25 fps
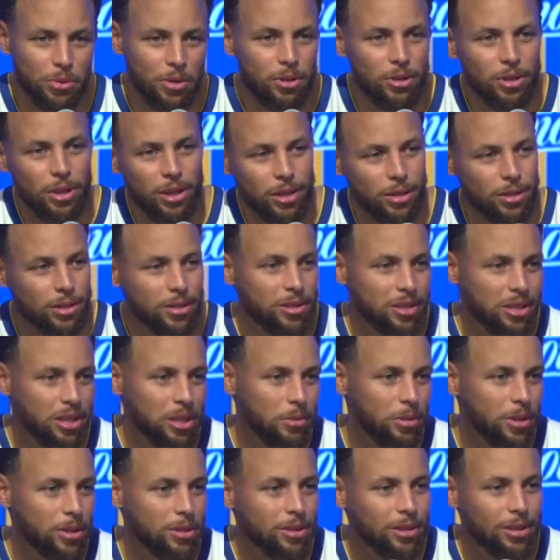when you look at the
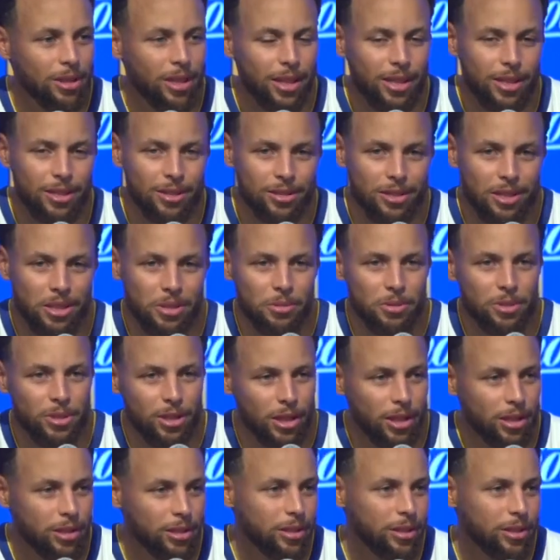team, that's the last team
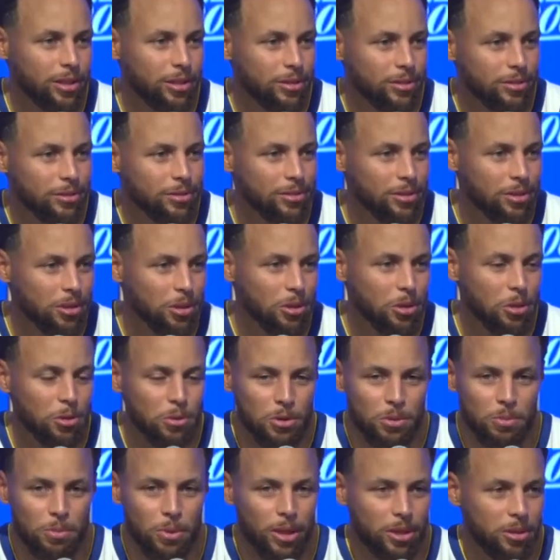standing, and, you know, who
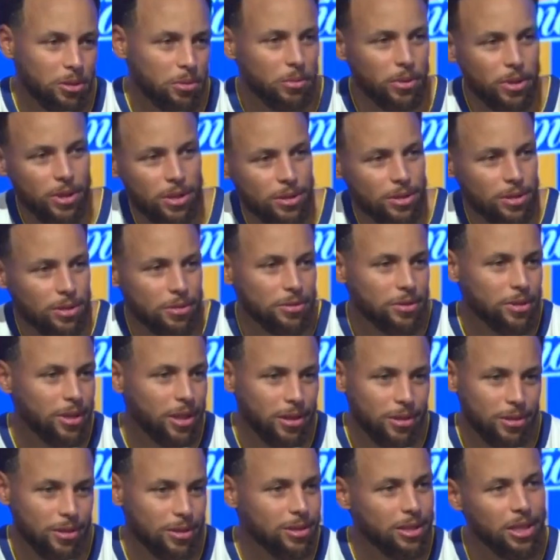was playing the best. I was
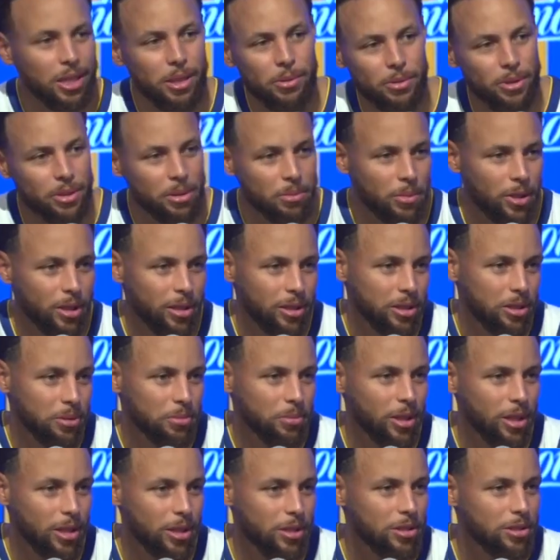thinking the same thing about
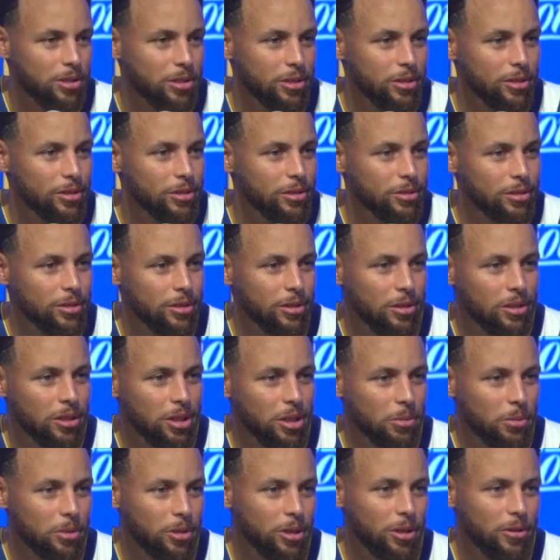him last year, you know,
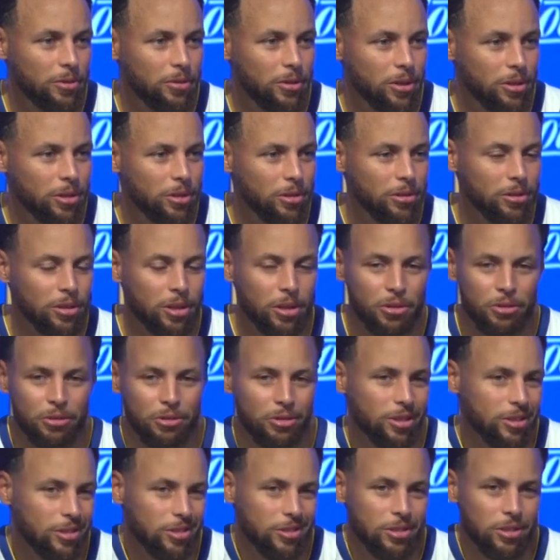coming off their
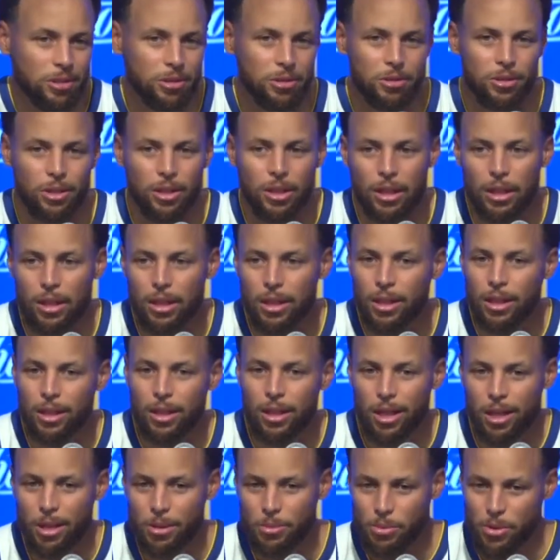run. So
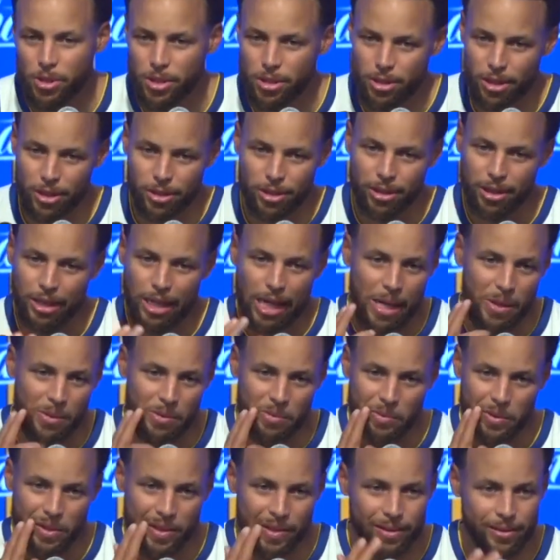I appreciate the
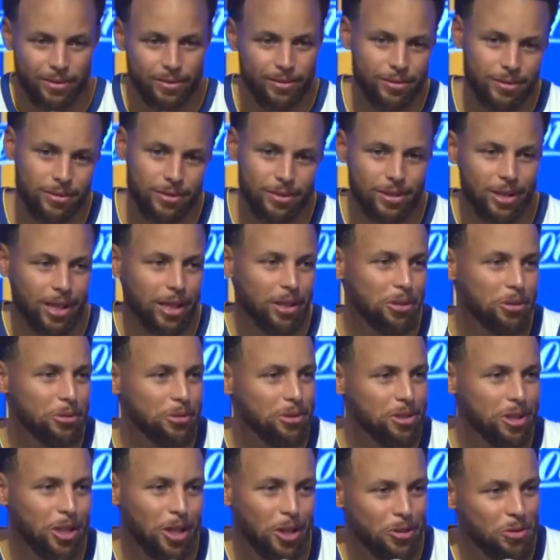compliment. It's not
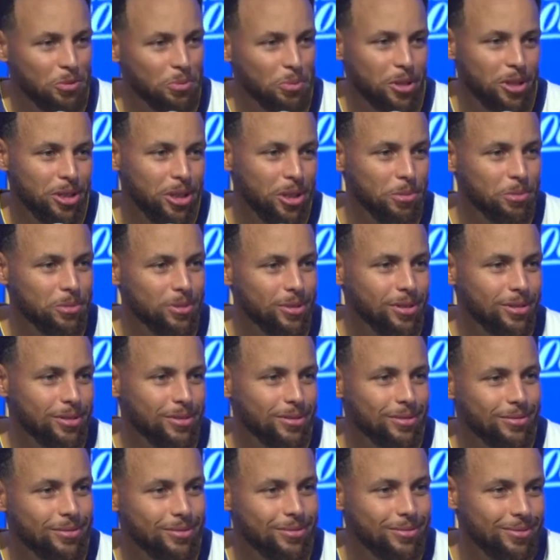going to soften me up to
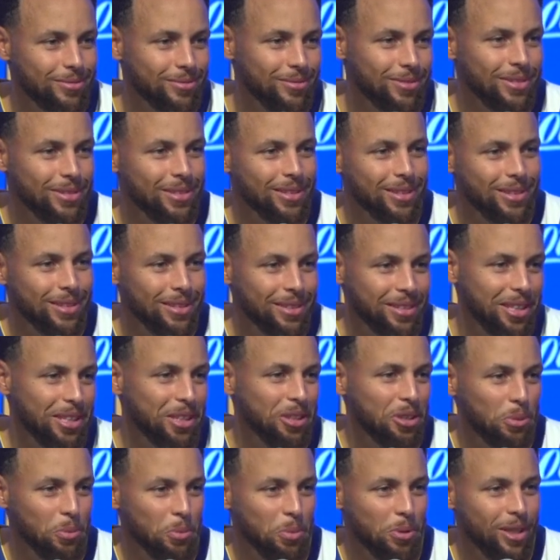
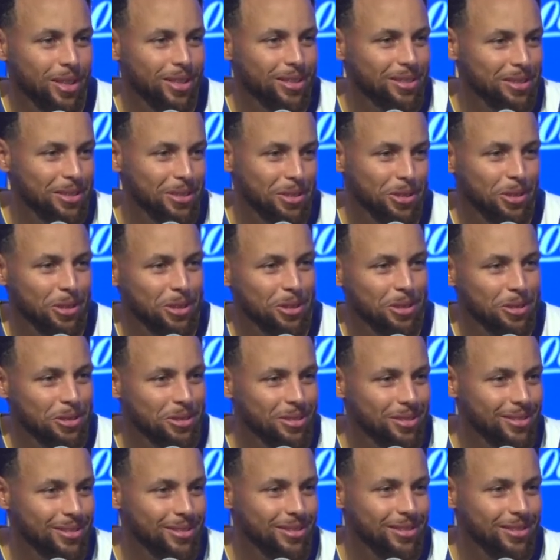get complacent at all.